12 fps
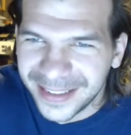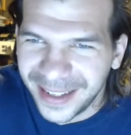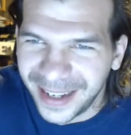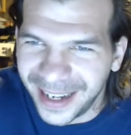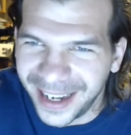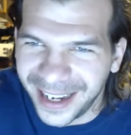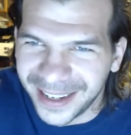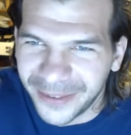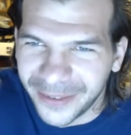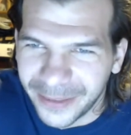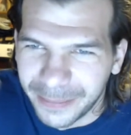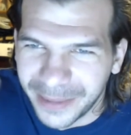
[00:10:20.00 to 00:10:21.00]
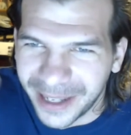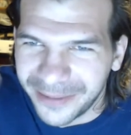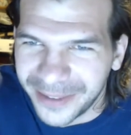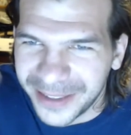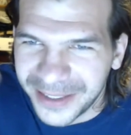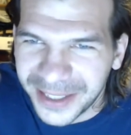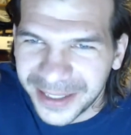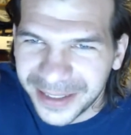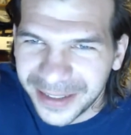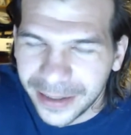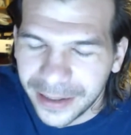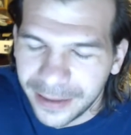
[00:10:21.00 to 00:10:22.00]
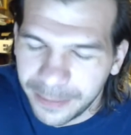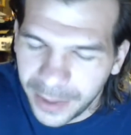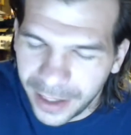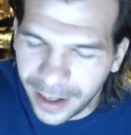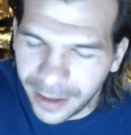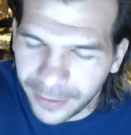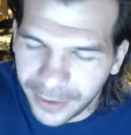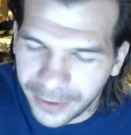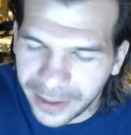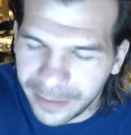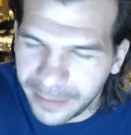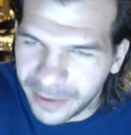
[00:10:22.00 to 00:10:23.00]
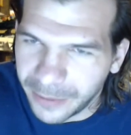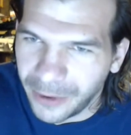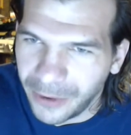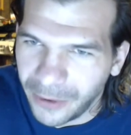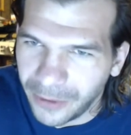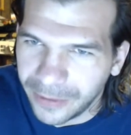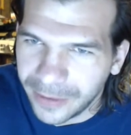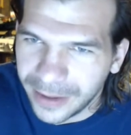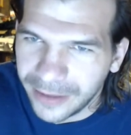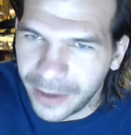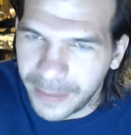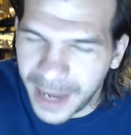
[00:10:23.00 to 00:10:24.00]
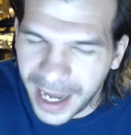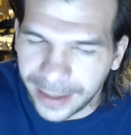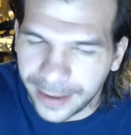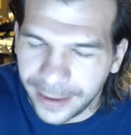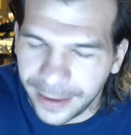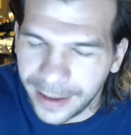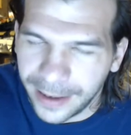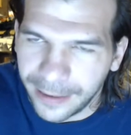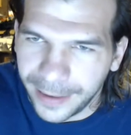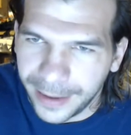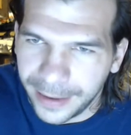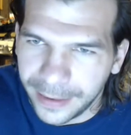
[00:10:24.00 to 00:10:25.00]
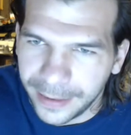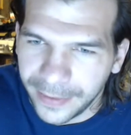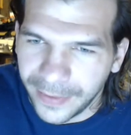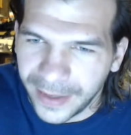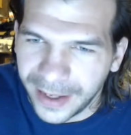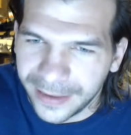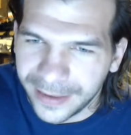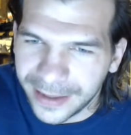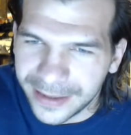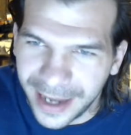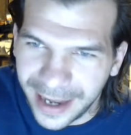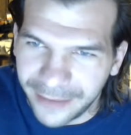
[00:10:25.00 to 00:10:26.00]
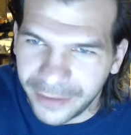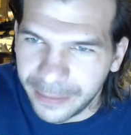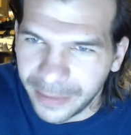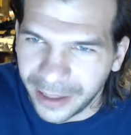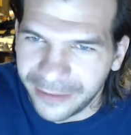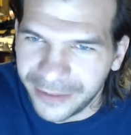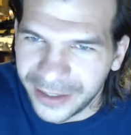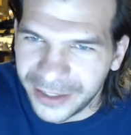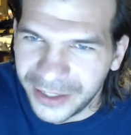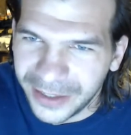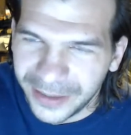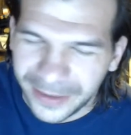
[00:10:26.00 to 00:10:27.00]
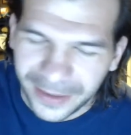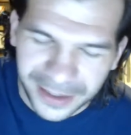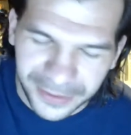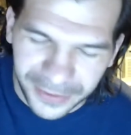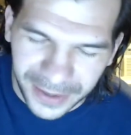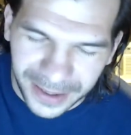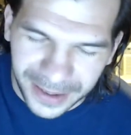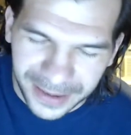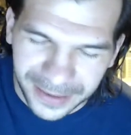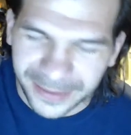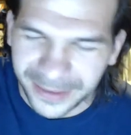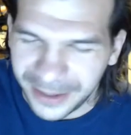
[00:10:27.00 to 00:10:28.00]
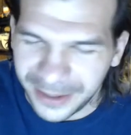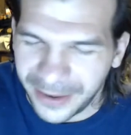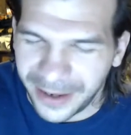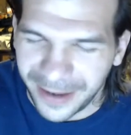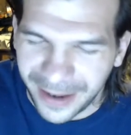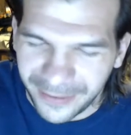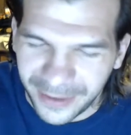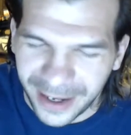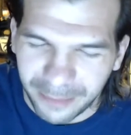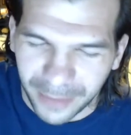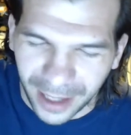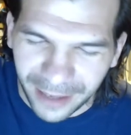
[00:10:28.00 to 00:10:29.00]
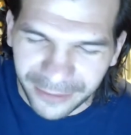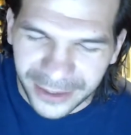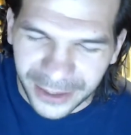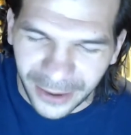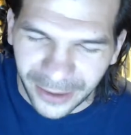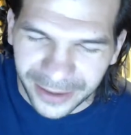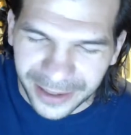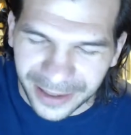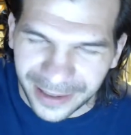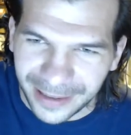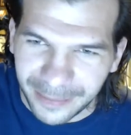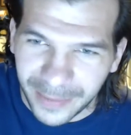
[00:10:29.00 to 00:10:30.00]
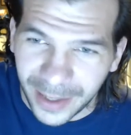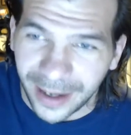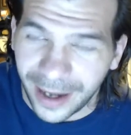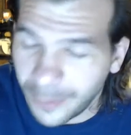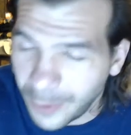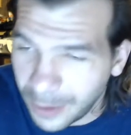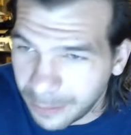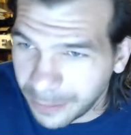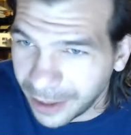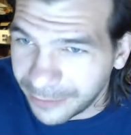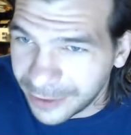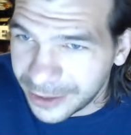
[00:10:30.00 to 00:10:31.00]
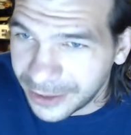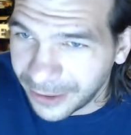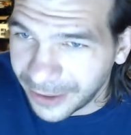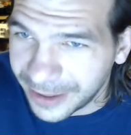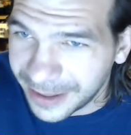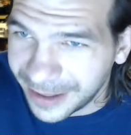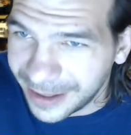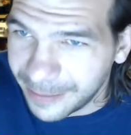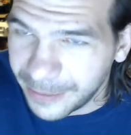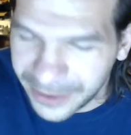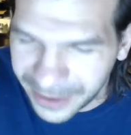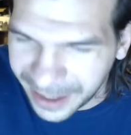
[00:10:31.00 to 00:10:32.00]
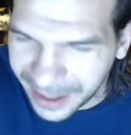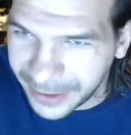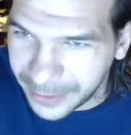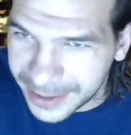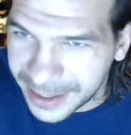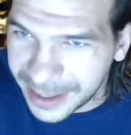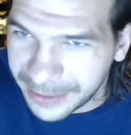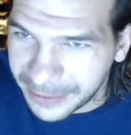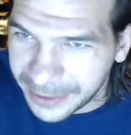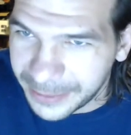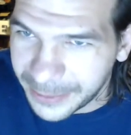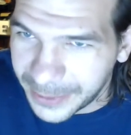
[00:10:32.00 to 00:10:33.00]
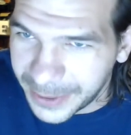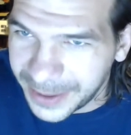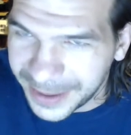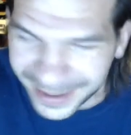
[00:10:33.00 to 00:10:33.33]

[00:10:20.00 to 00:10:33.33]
I hike for the bluffage. But now, don't get me wrong, if I'm hiking in an area that doesn't have any bluffage, that's fine. You know, I don't have to have bluffage all the time. I want bluffage all the time, but you can't always get what you want.